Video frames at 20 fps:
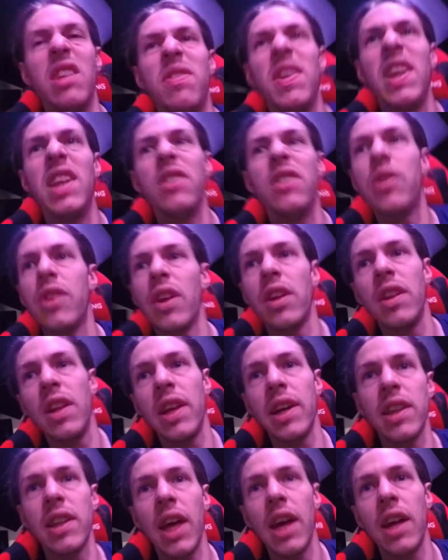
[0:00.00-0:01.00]
feet, something
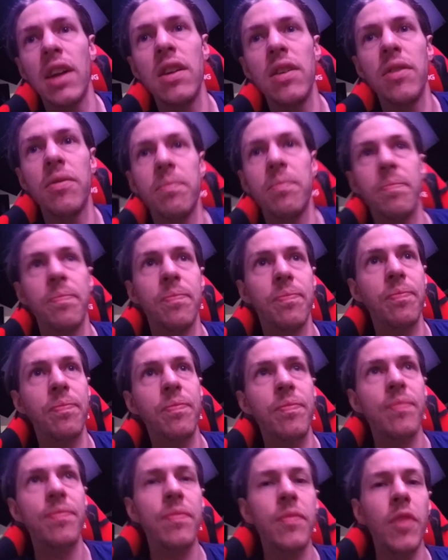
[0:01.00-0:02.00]
like that.
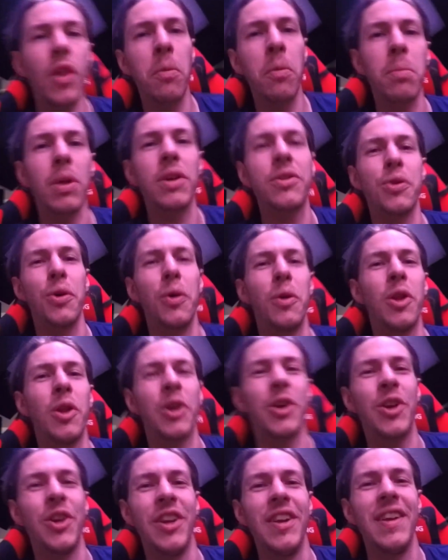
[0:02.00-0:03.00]
Plus it'll look
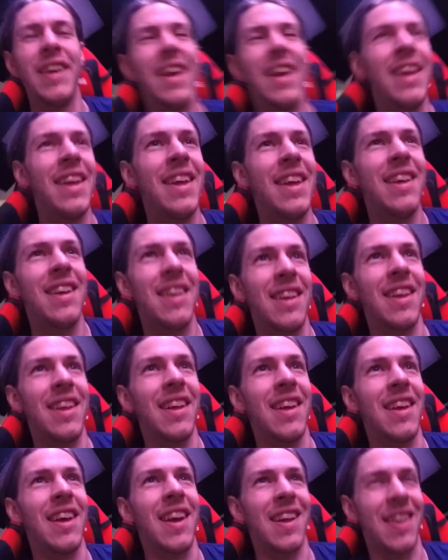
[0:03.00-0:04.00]
good.
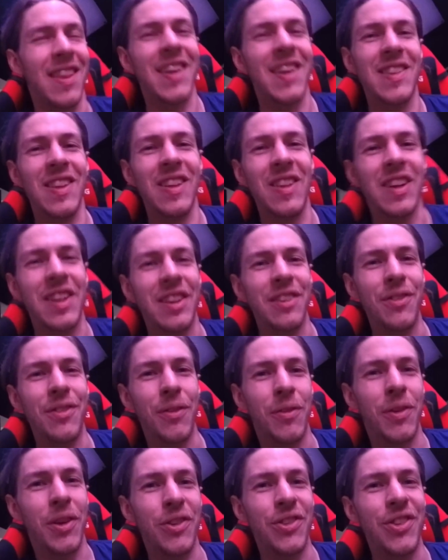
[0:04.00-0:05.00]
I like the look of
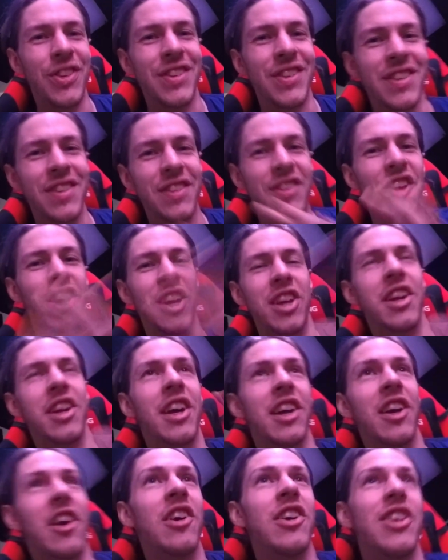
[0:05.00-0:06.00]
diffusers. It's like
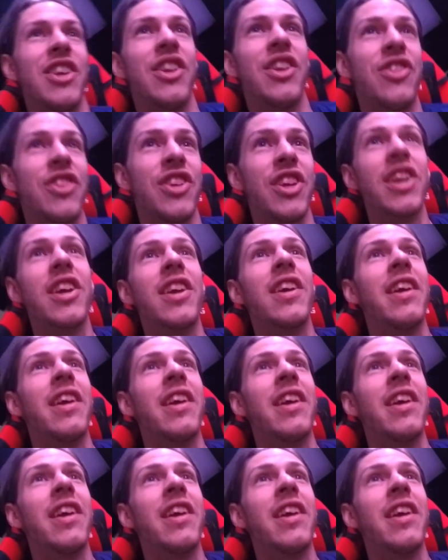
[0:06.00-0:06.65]
kind of artistic.